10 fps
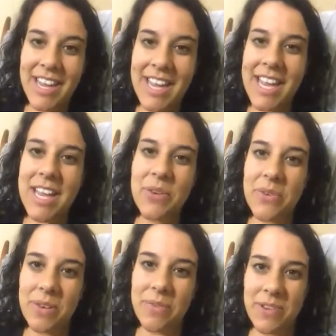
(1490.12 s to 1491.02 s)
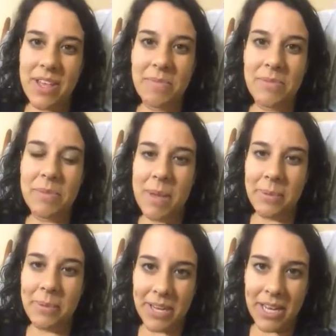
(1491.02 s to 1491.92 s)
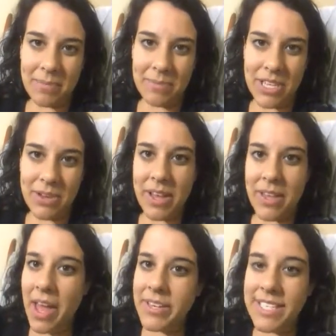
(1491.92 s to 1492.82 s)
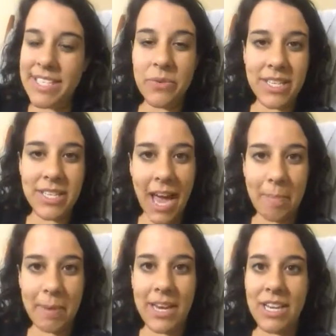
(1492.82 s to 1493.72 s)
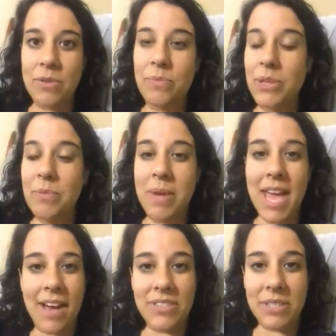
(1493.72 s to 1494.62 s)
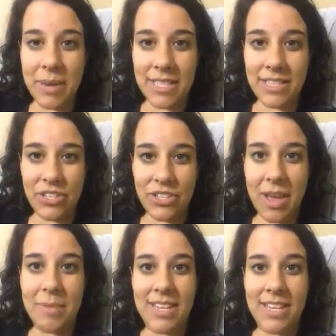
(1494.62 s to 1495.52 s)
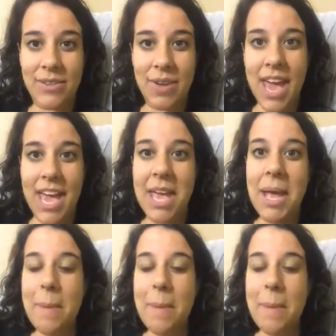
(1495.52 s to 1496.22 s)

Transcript: in order for them to be able to come to you. Now, that doesn't always happen, and you may have to message them, and that's okay.